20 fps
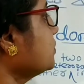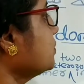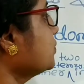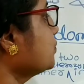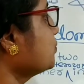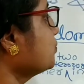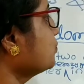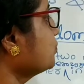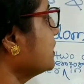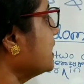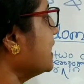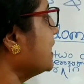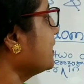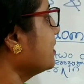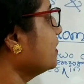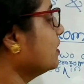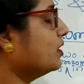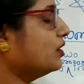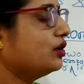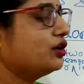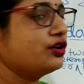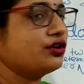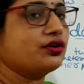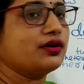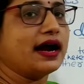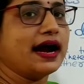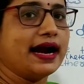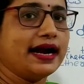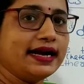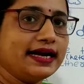the sugar or
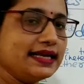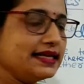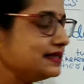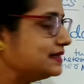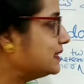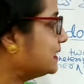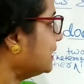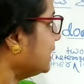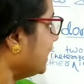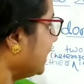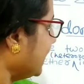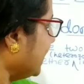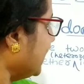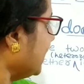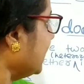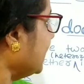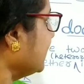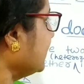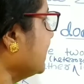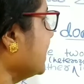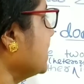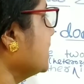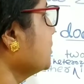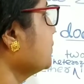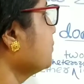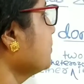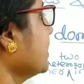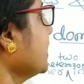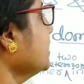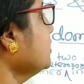antigen A
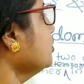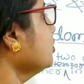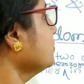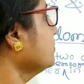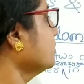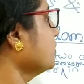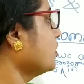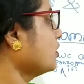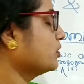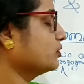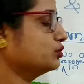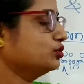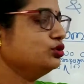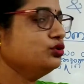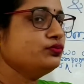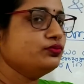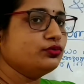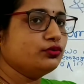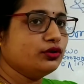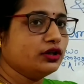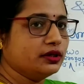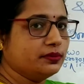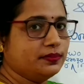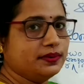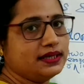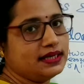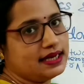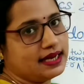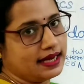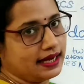that's why the blood group will
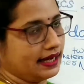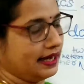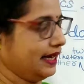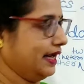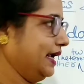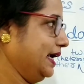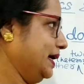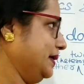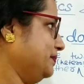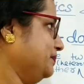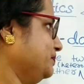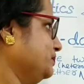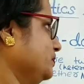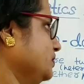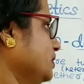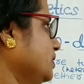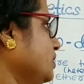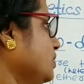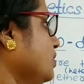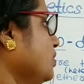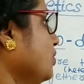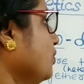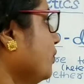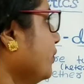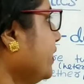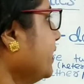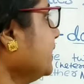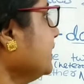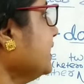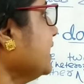be A
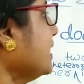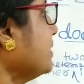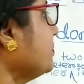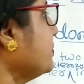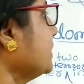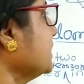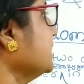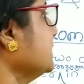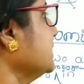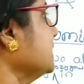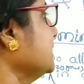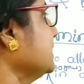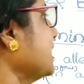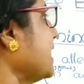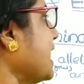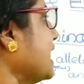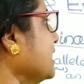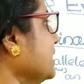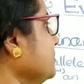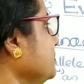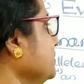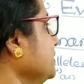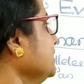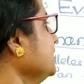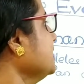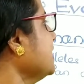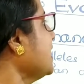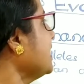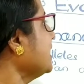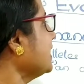when they are present
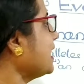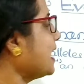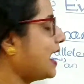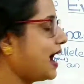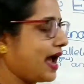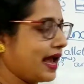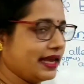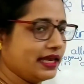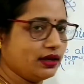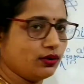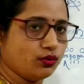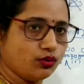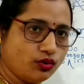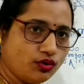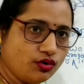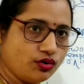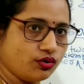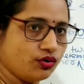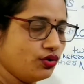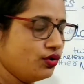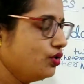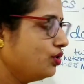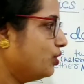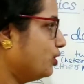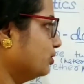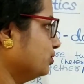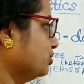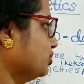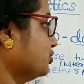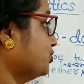IB and IO
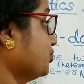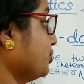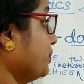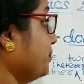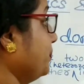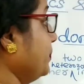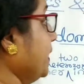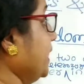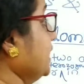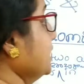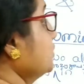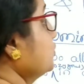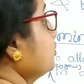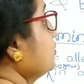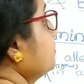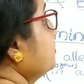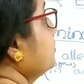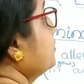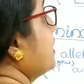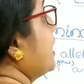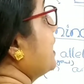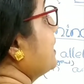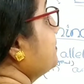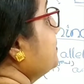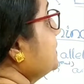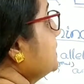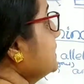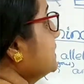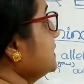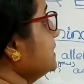on the surface of
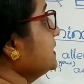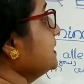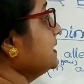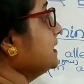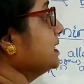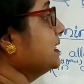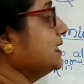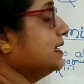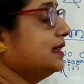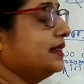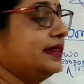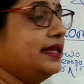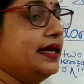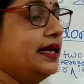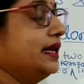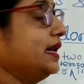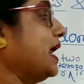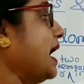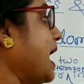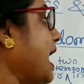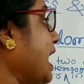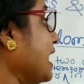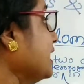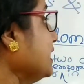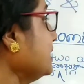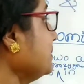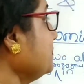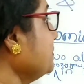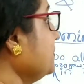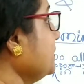RBC then
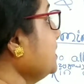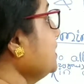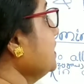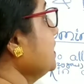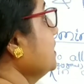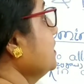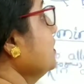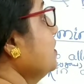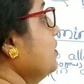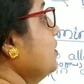IB